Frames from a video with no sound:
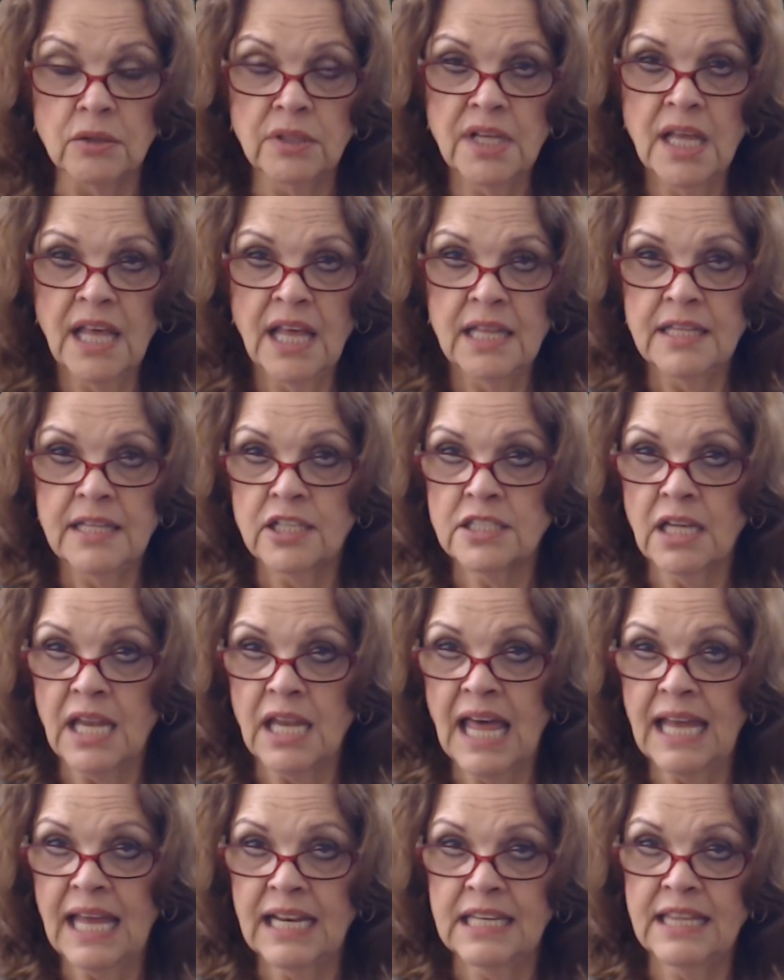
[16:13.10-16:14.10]
There's a
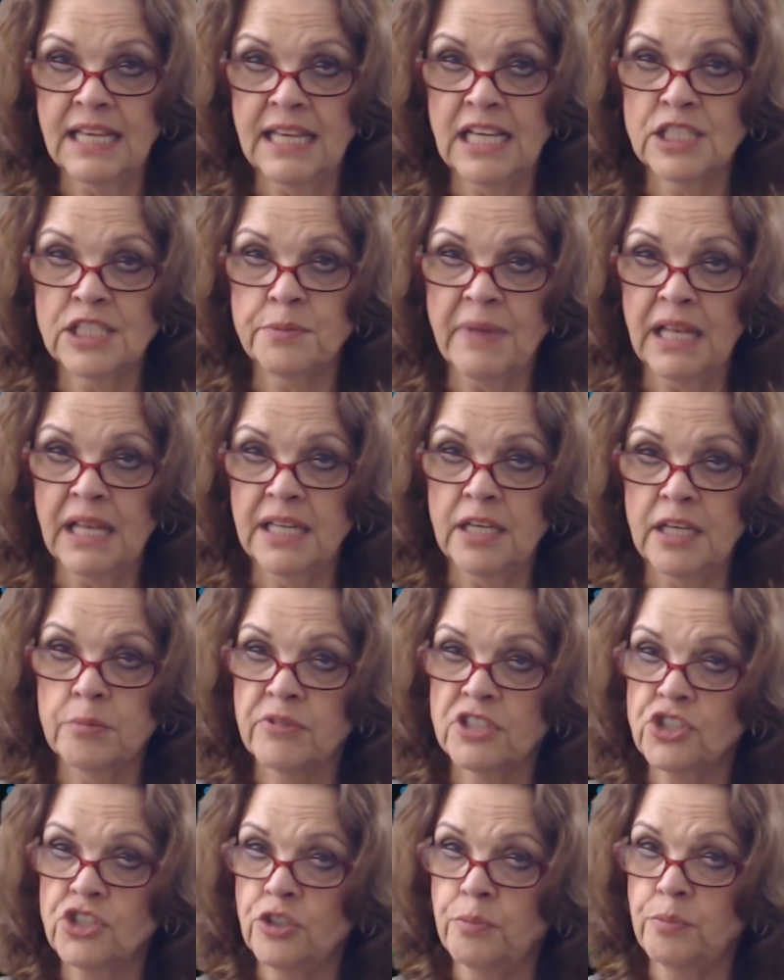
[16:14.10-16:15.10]
lot of things, my Libras,
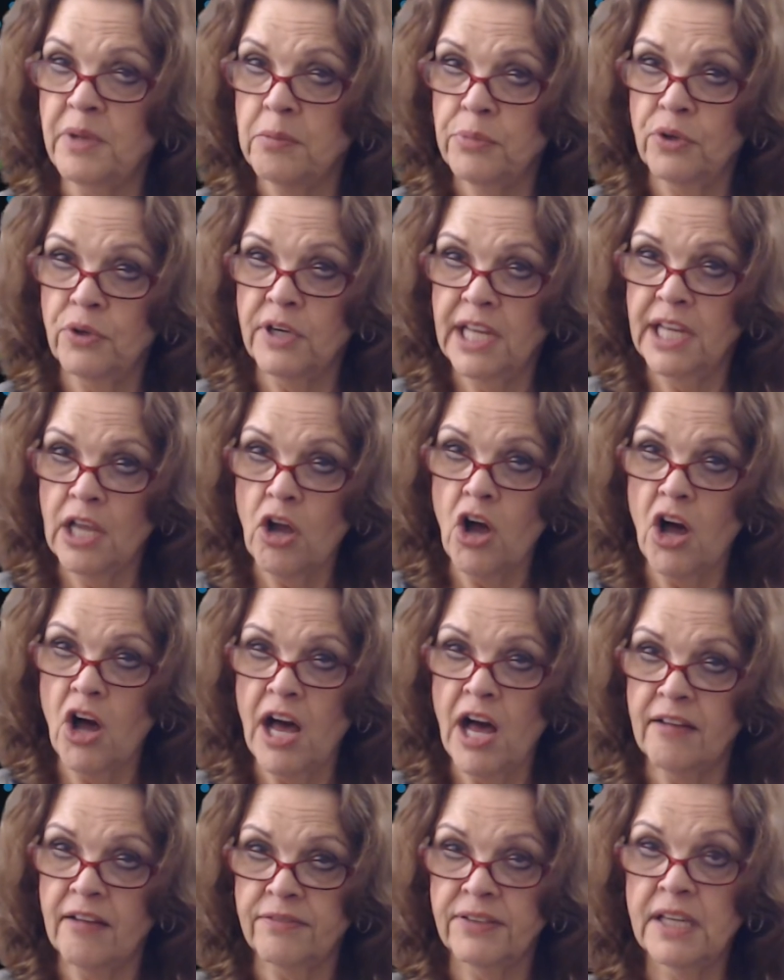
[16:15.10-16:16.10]
you've been putting
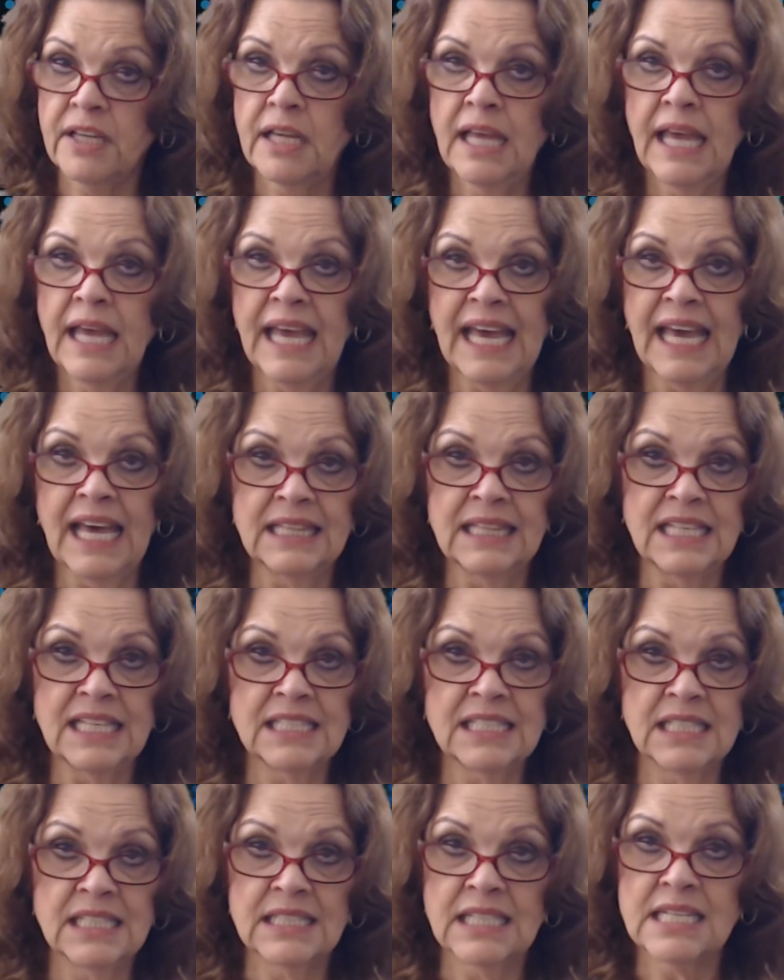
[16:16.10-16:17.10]
off and this
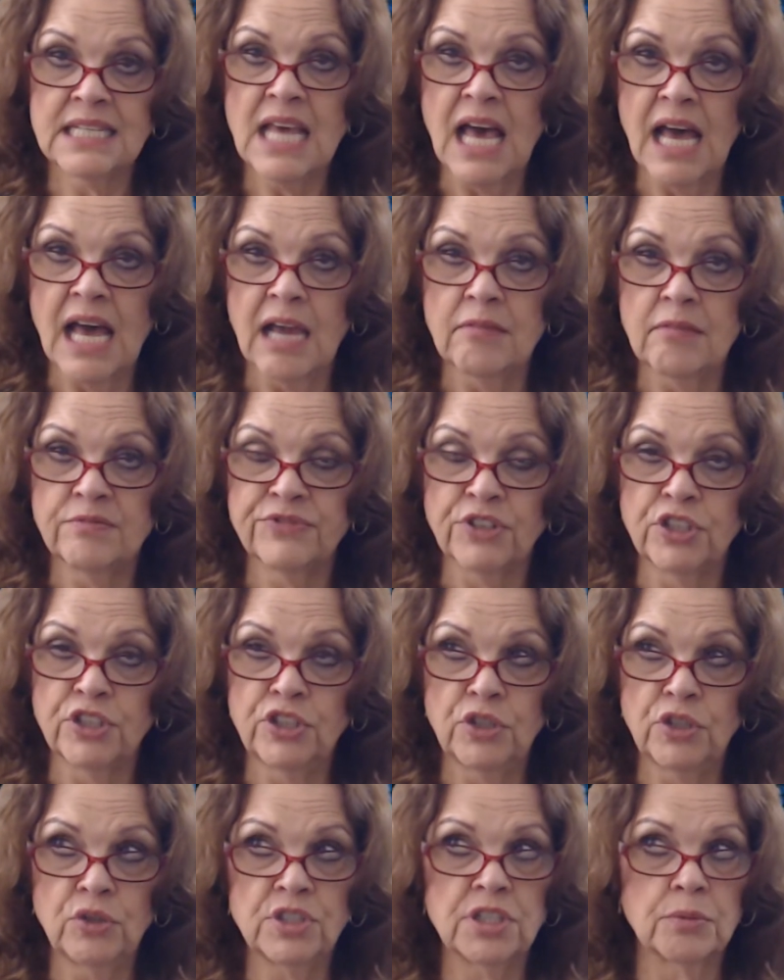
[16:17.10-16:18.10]
is a time for you
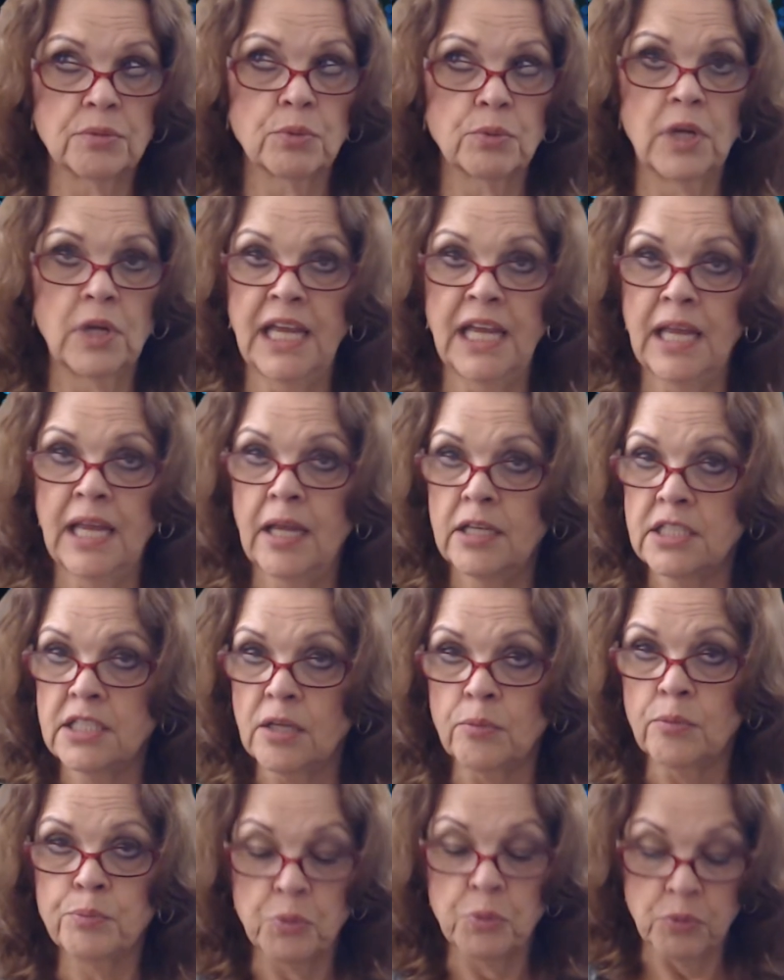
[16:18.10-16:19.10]
to re to
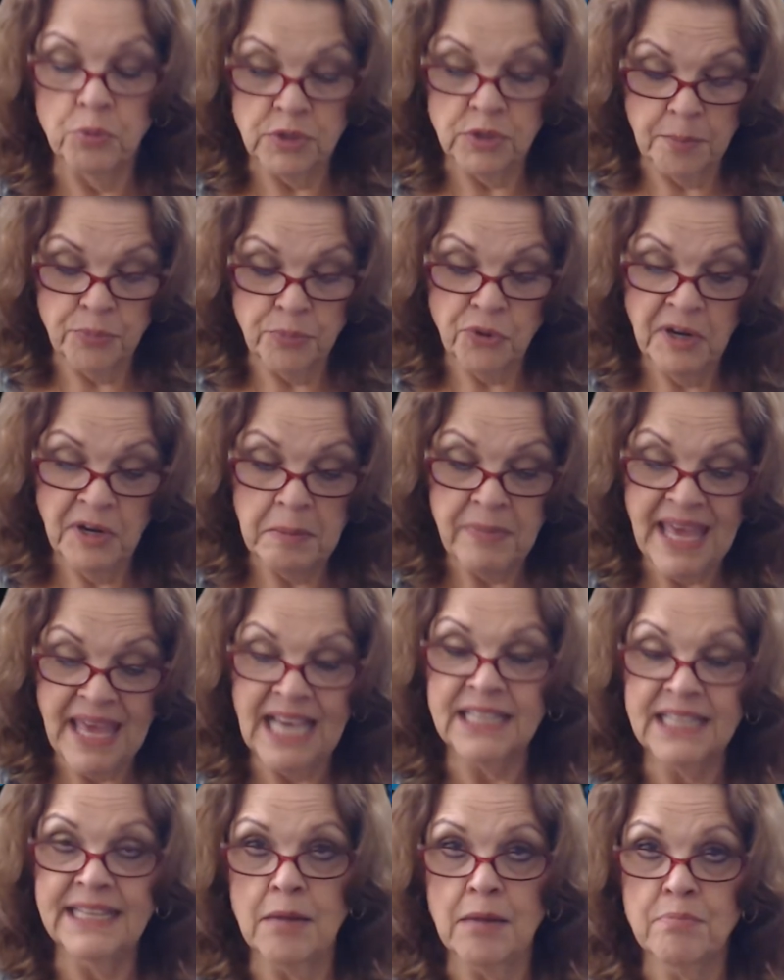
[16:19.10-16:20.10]
to bring back
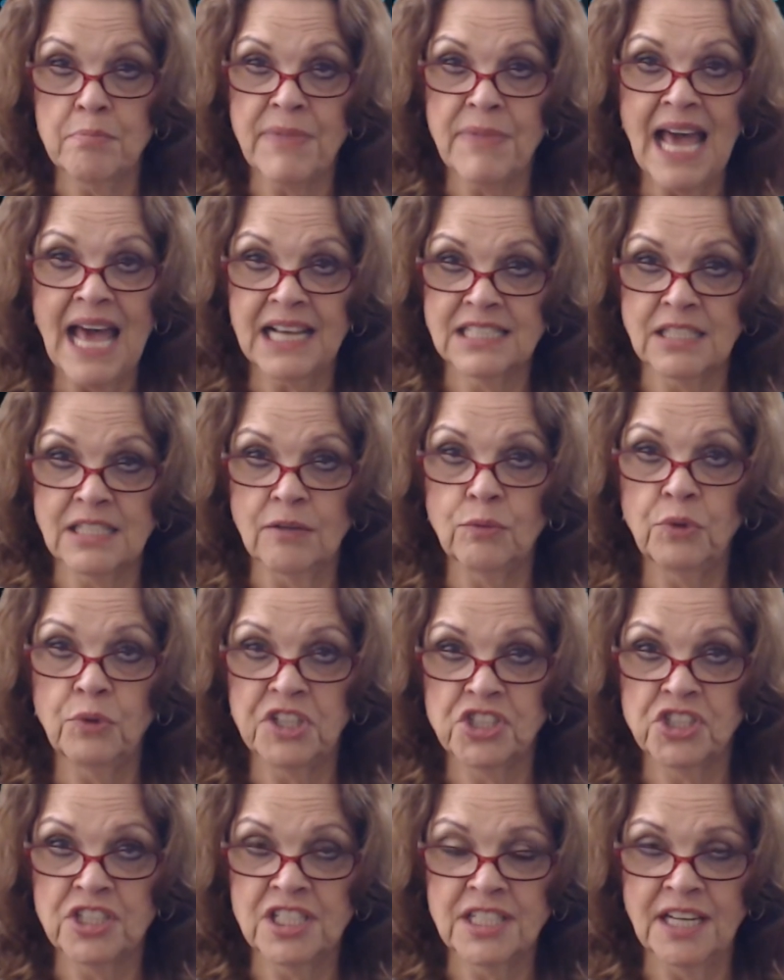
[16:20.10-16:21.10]
that box of
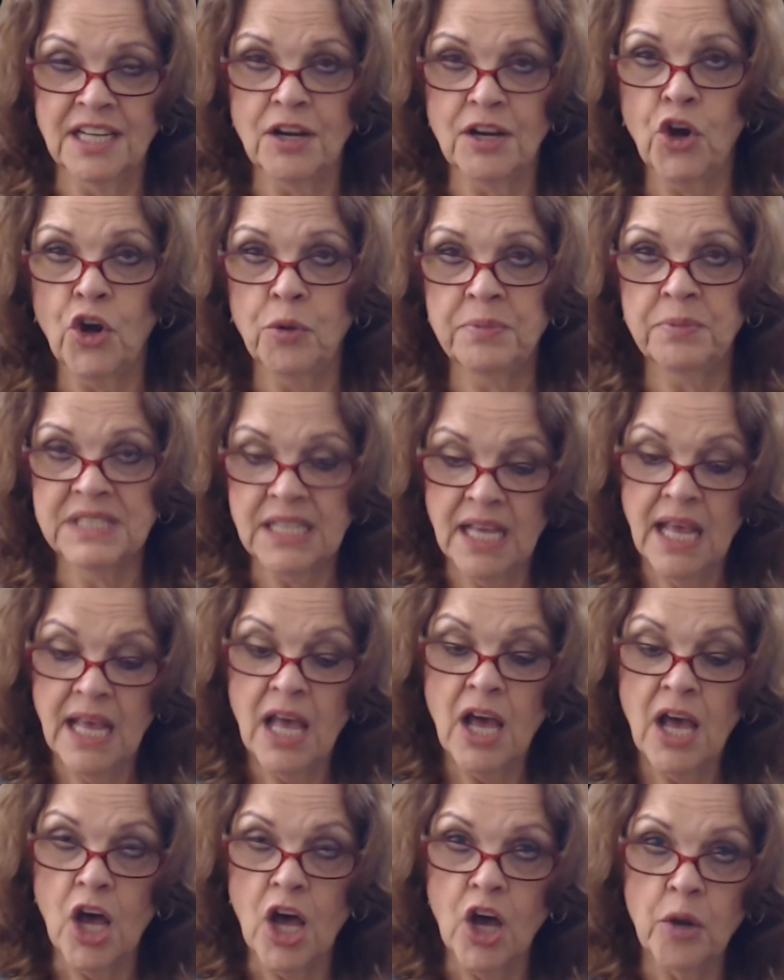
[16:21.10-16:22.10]
wishes and hopes,
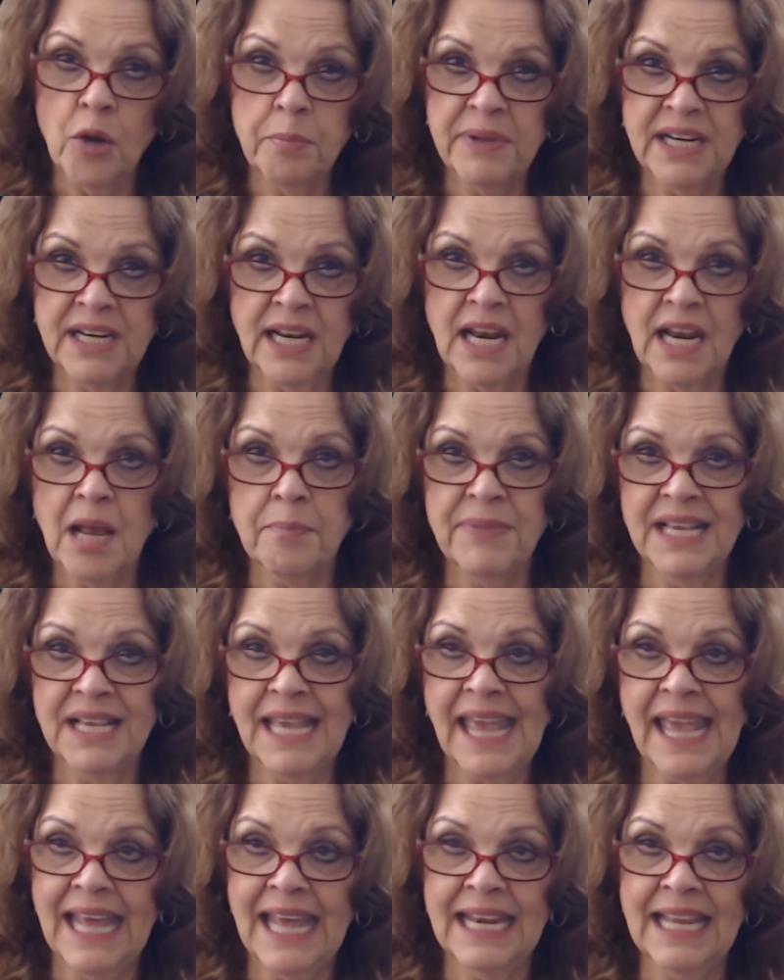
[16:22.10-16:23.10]
open it up
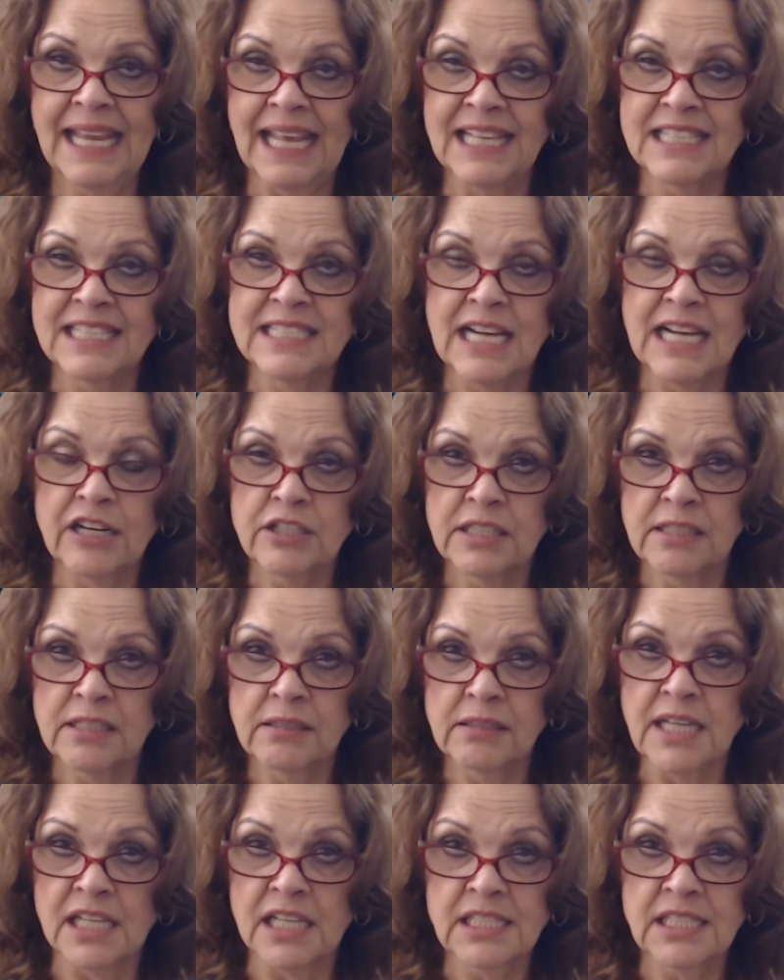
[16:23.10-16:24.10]
again and start
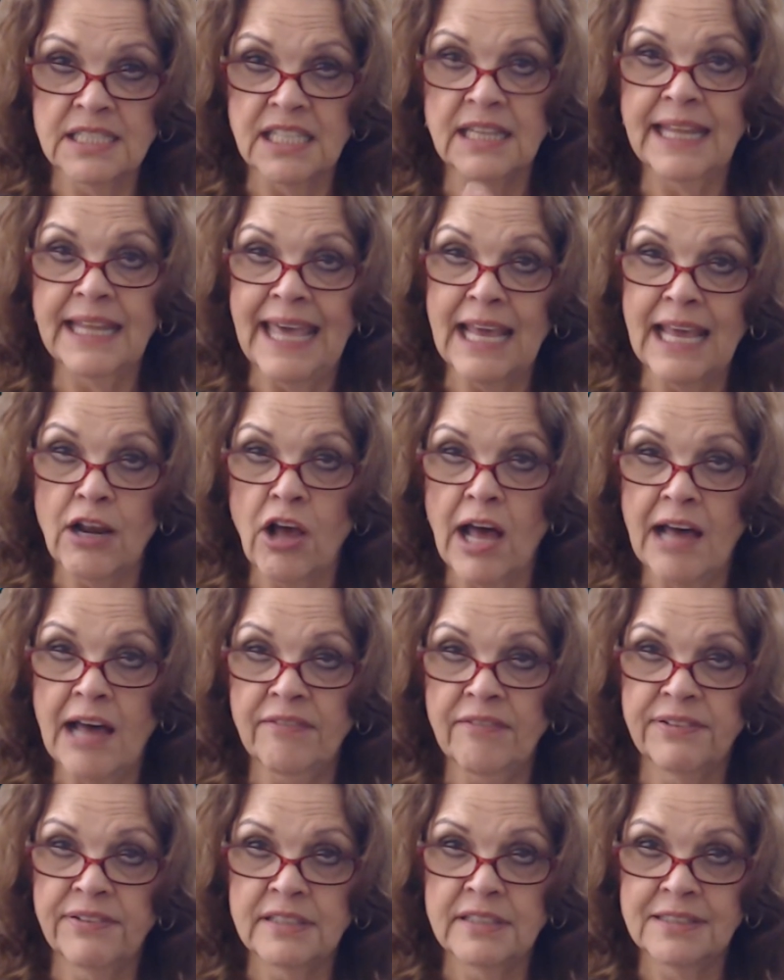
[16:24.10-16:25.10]
dusting that off.
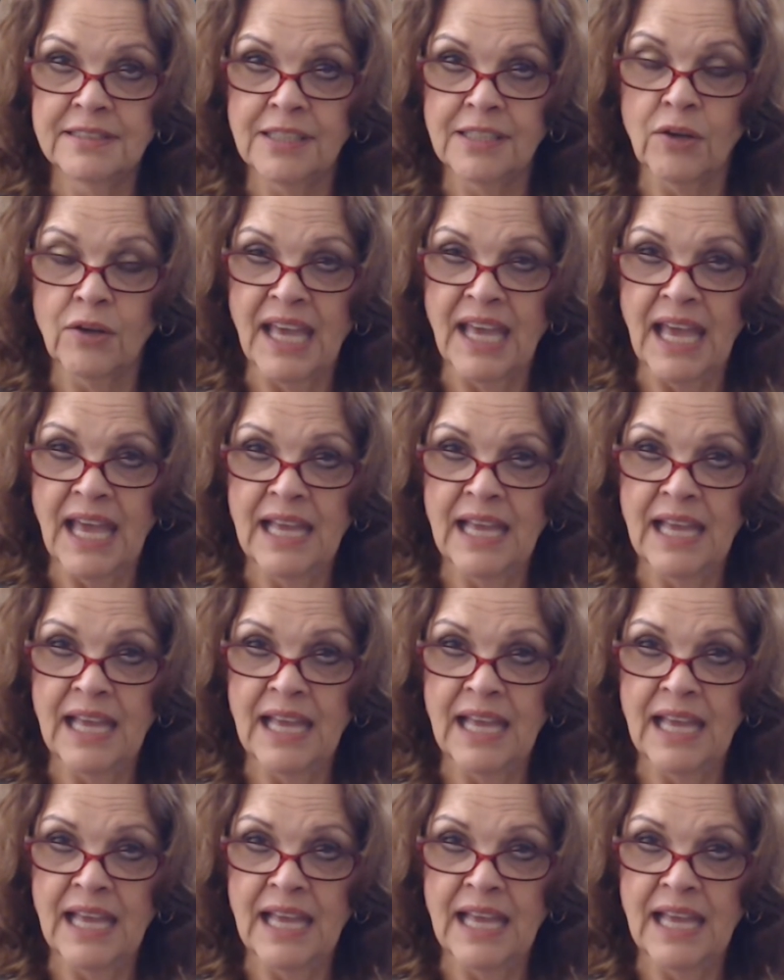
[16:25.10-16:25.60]
Okay?